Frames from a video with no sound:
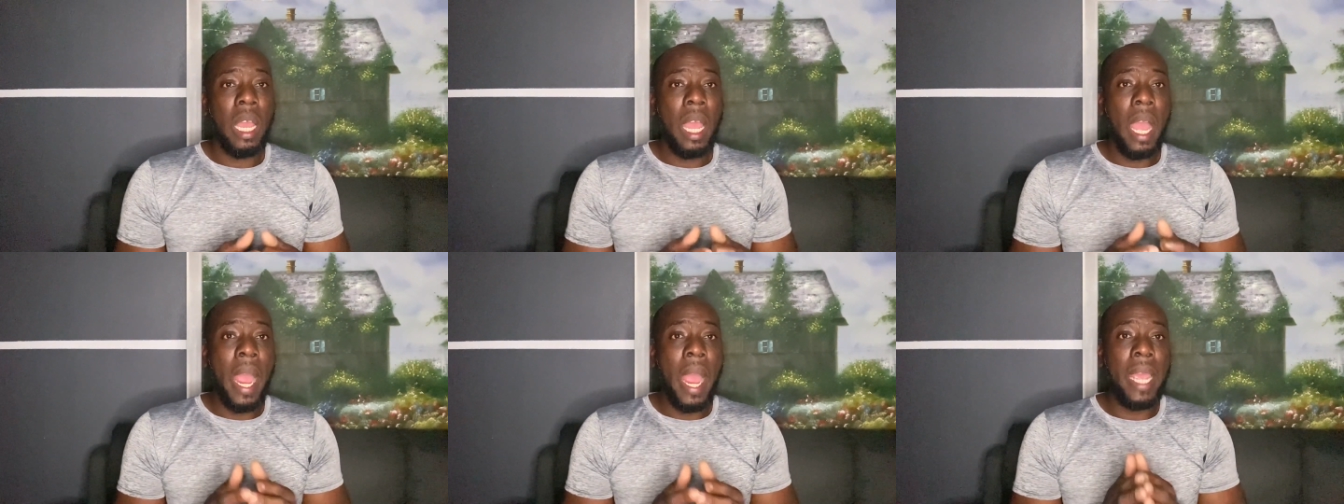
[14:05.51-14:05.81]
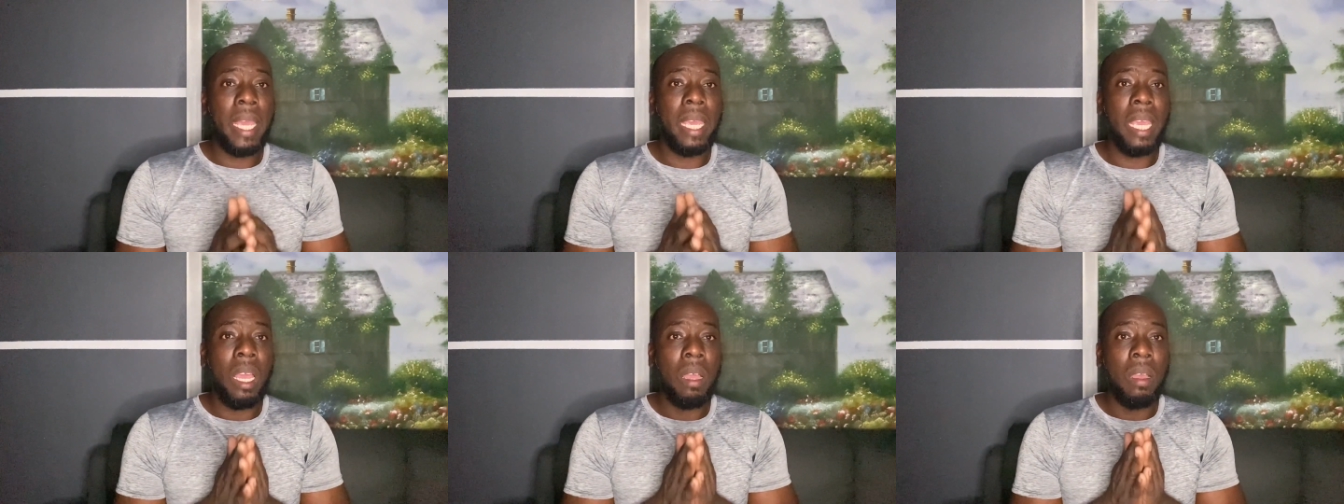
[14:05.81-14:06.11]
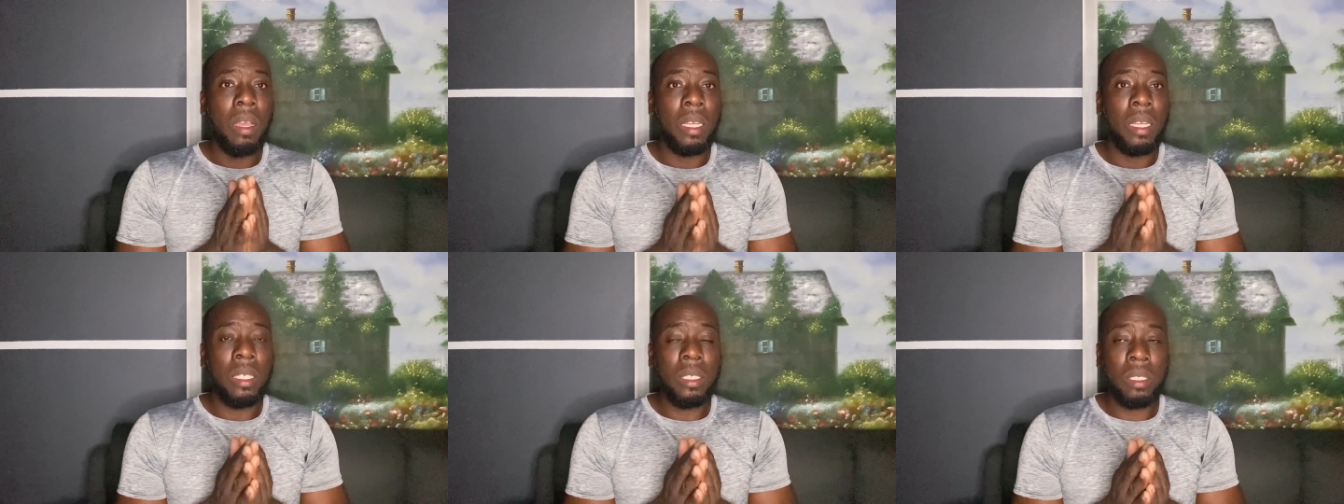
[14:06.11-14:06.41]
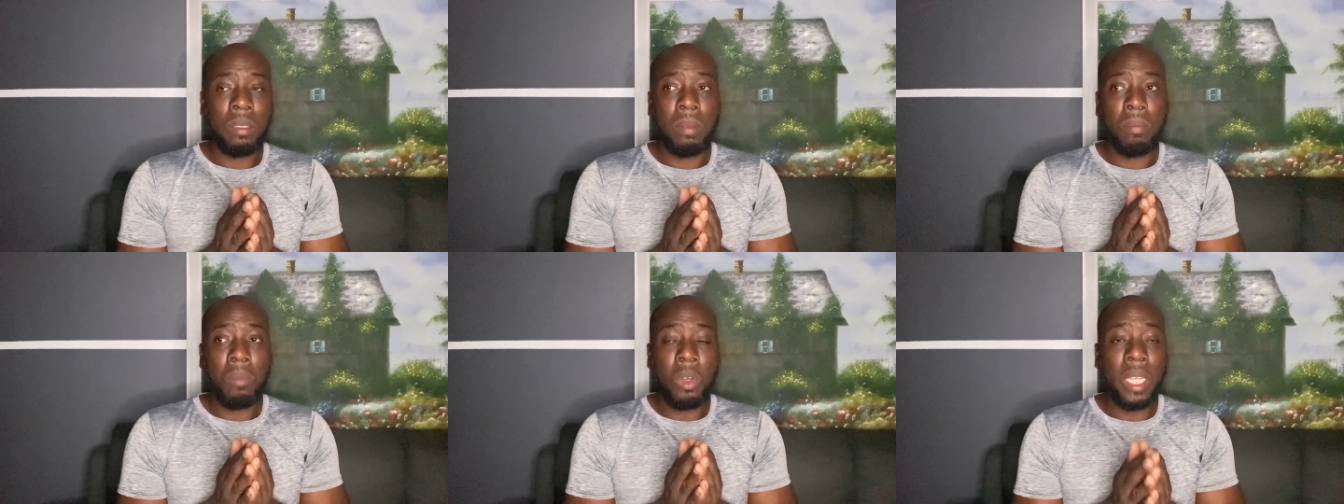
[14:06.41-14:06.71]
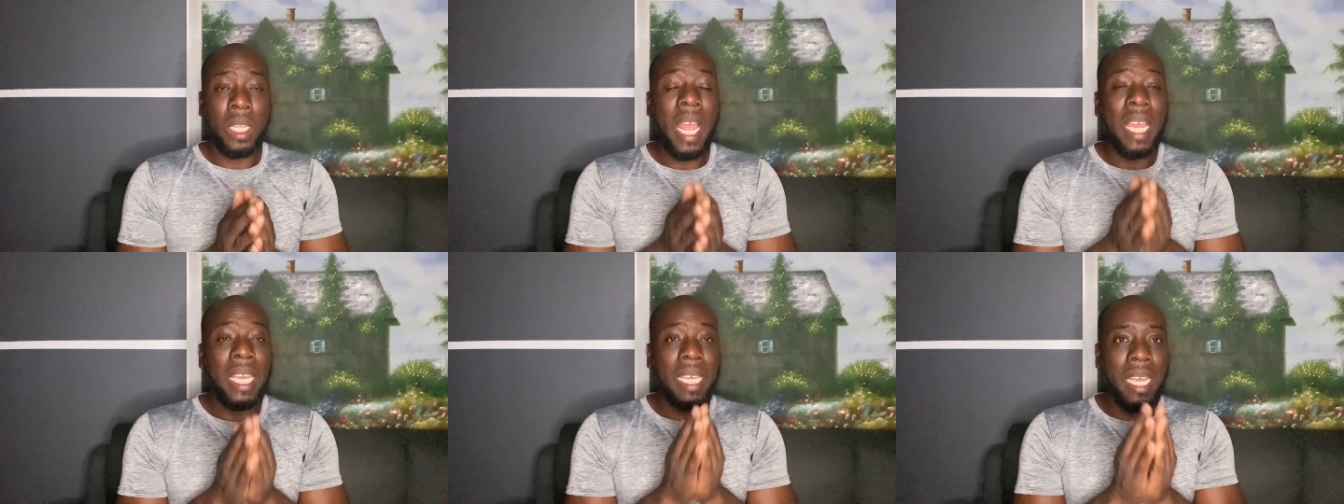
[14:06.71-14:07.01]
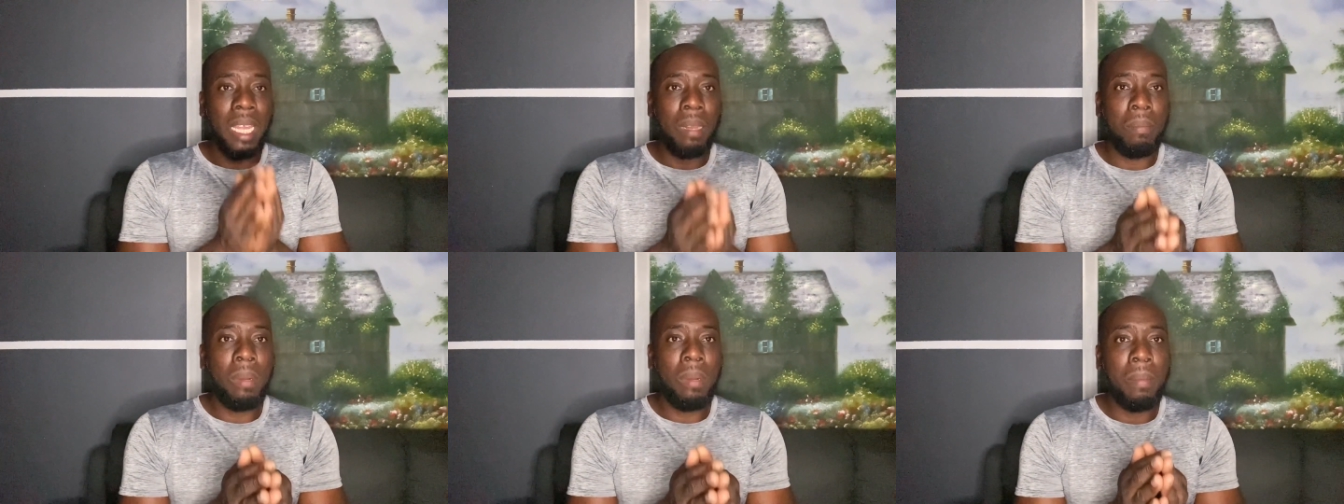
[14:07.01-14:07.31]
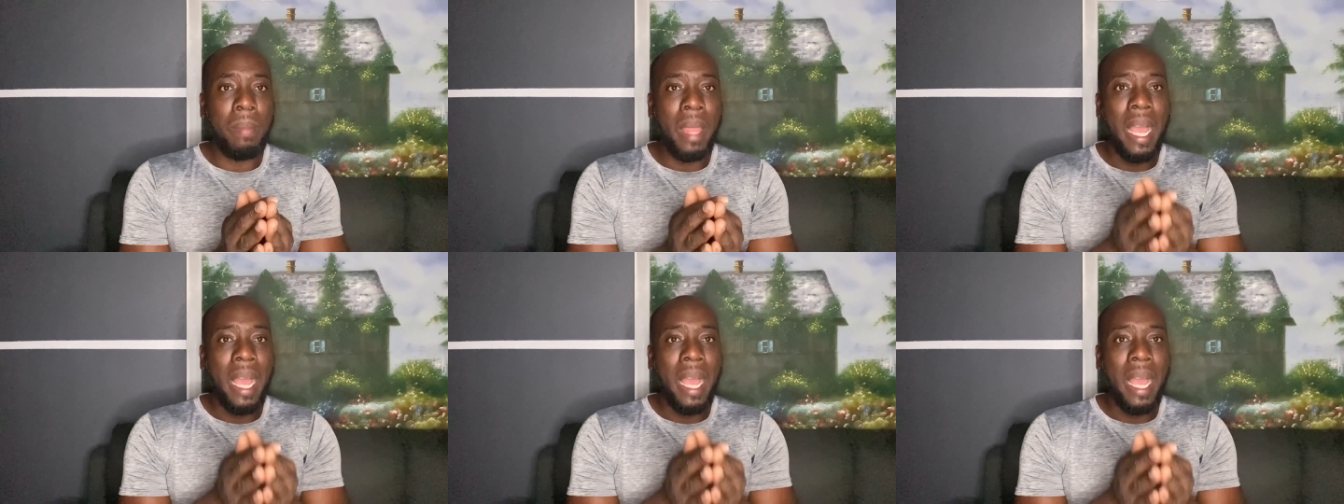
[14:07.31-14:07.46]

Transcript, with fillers: I can but I can blame the